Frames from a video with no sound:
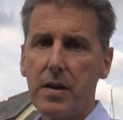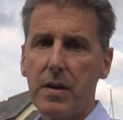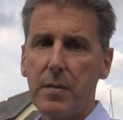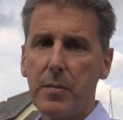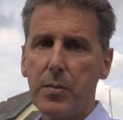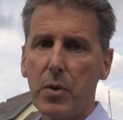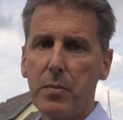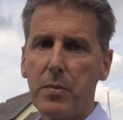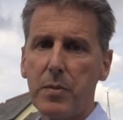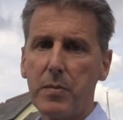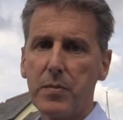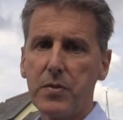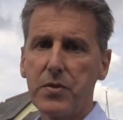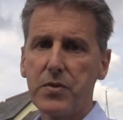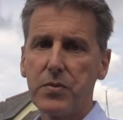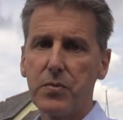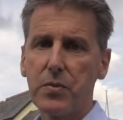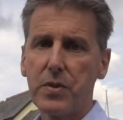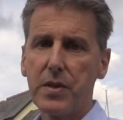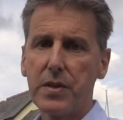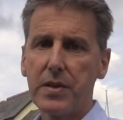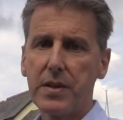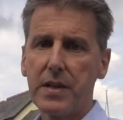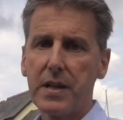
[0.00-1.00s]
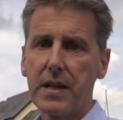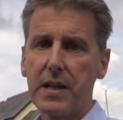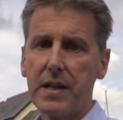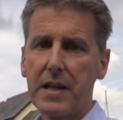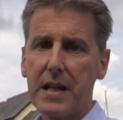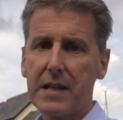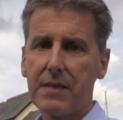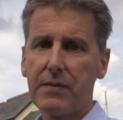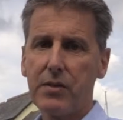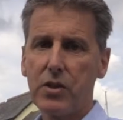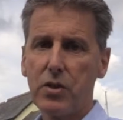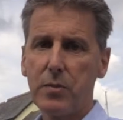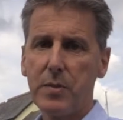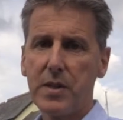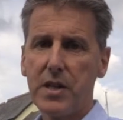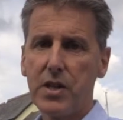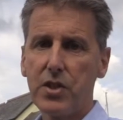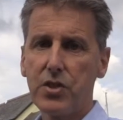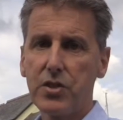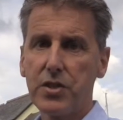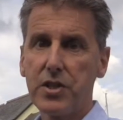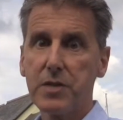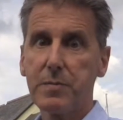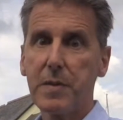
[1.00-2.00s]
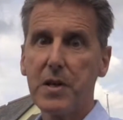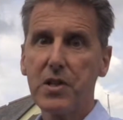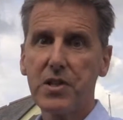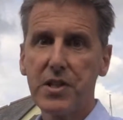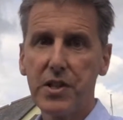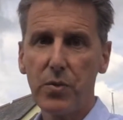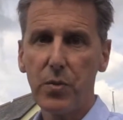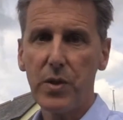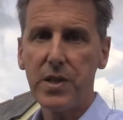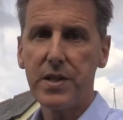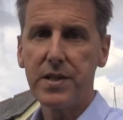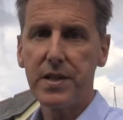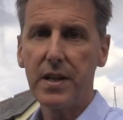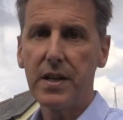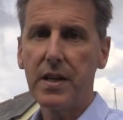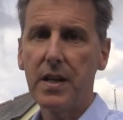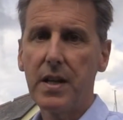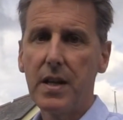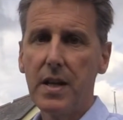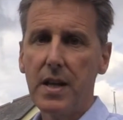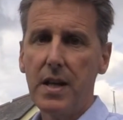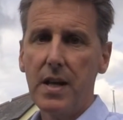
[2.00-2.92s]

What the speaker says: problems with lack of illumination, especially in the winter,